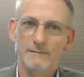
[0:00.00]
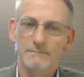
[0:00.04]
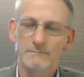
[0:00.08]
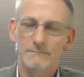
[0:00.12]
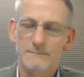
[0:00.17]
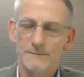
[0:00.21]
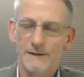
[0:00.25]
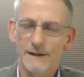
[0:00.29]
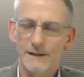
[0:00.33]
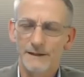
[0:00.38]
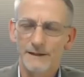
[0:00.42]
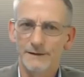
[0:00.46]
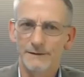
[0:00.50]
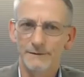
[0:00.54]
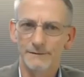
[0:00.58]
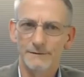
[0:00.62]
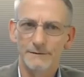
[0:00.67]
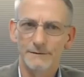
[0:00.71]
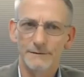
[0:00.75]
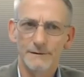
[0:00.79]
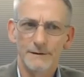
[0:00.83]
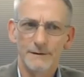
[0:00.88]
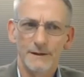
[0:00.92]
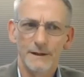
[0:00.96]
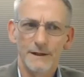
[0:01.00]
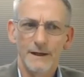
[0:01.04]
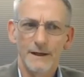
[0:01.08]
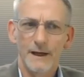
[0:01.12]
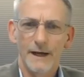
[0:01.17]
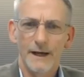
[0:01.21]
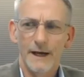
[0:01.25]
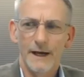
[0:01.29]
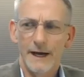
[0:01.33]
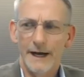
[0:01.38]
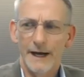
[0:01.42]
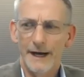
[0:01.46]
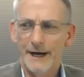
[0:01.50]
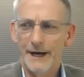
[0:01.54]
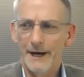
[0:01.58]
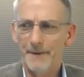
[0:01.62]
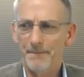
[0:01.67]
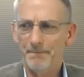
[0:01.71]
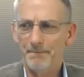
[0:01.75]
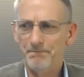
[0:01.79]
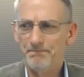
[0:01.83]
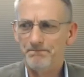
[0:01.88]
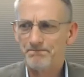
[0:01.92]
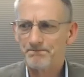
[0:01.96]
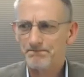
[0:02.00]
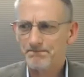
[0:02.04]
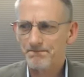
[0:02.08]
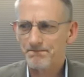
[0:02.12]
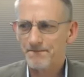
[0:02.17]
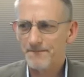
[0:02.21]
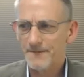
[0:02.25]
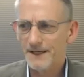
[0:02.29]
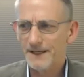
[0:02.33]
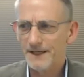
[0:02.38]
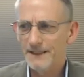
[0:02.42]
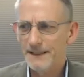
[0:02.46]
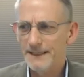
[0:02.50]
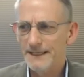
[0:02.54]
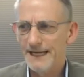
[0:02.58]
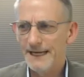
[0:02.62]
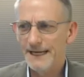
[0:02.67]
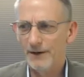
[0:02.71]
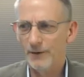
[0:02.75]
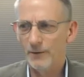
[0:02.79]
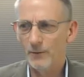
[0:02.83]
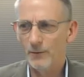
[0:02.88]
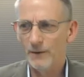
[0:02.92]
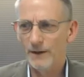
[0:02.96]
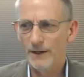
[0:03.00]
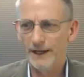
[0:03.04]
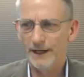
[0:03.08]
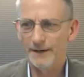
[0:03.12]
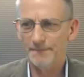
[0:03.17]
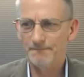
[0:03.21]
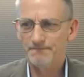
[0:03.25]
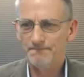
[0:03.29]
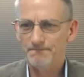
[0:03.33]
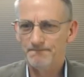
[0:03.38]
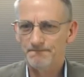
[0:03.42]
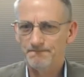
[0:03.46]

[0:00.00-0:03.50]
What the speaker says: thank you. Now,